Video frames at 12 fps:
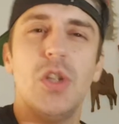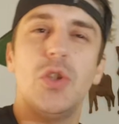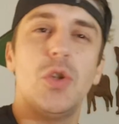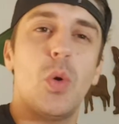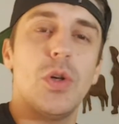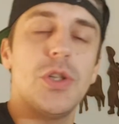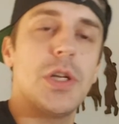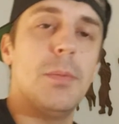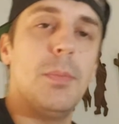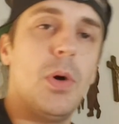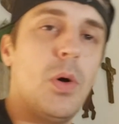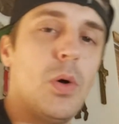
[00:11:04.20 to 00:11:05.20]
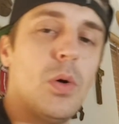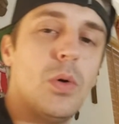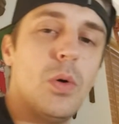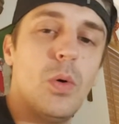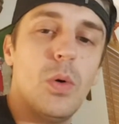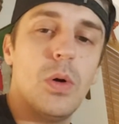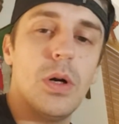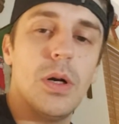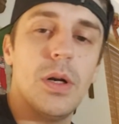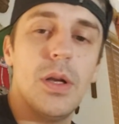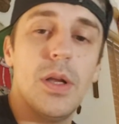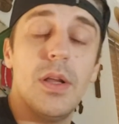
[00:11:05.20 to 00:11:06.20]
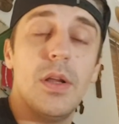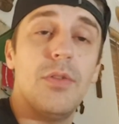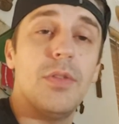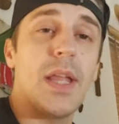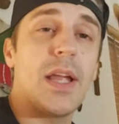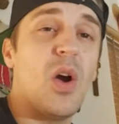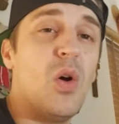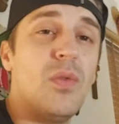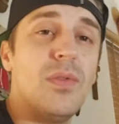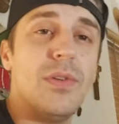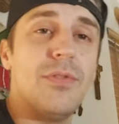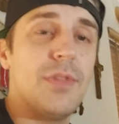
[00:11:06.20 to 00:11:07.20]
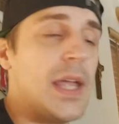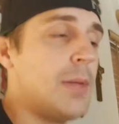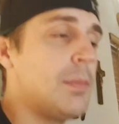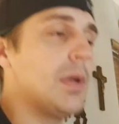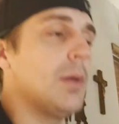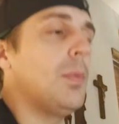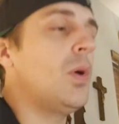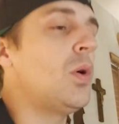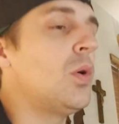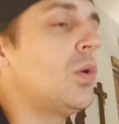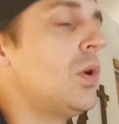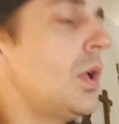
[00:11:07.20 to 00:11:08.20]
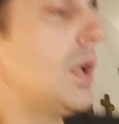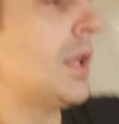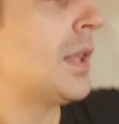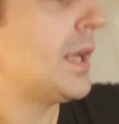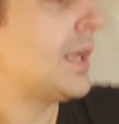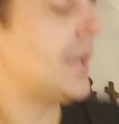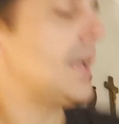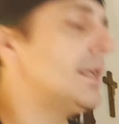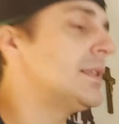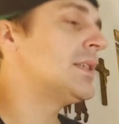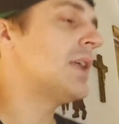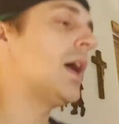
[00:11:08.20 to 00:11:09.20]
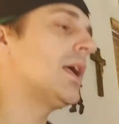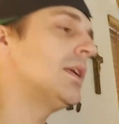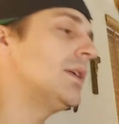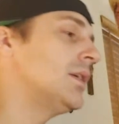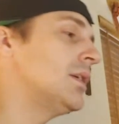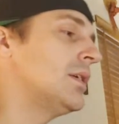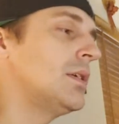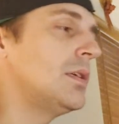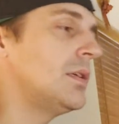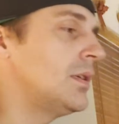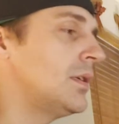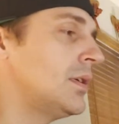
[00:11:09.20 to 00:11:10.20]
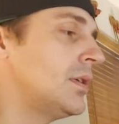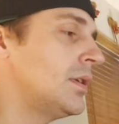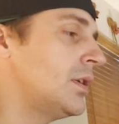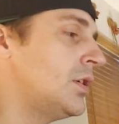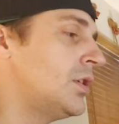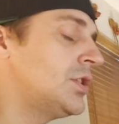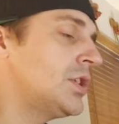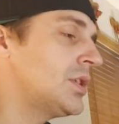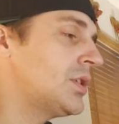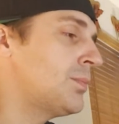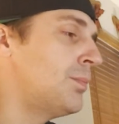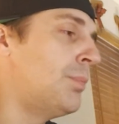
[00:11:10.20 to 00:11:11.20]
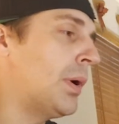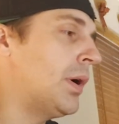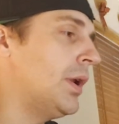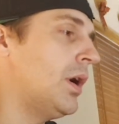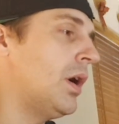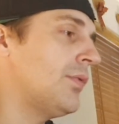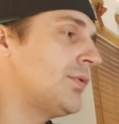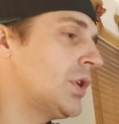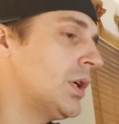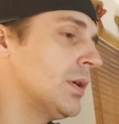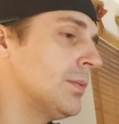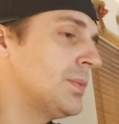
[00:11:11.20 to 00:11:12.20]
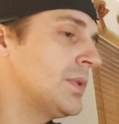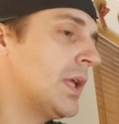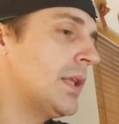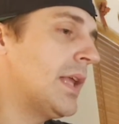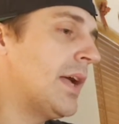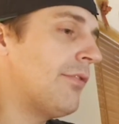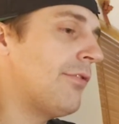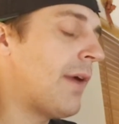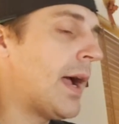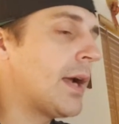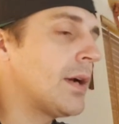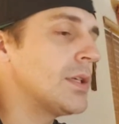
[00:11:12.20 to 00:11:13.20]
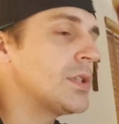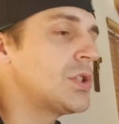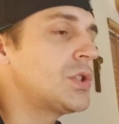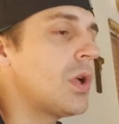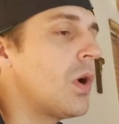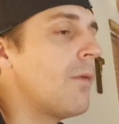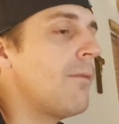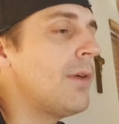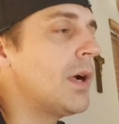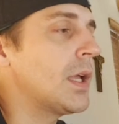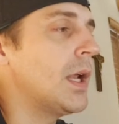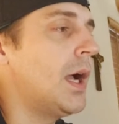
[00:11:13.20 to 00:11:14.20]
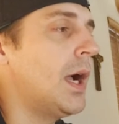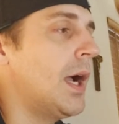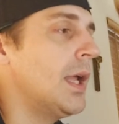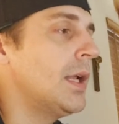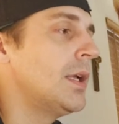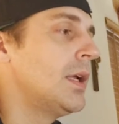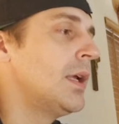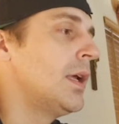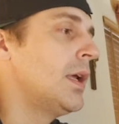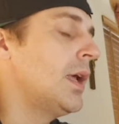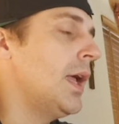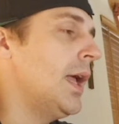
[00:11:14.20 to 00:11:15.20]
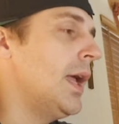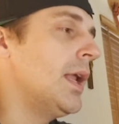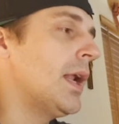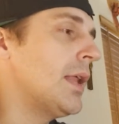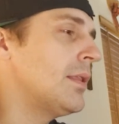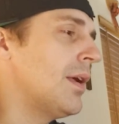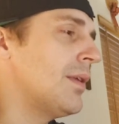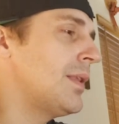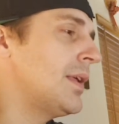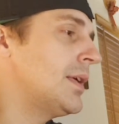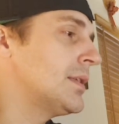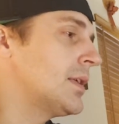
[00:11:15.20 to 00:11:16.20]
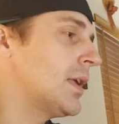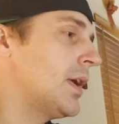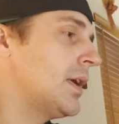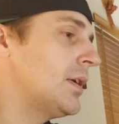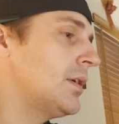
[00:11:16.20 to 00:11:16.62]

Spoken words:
torching a bowl or like over flaming a bowl, like it's not, you're just burning off terps. Like that fire is so fucking hot, and I think it's like,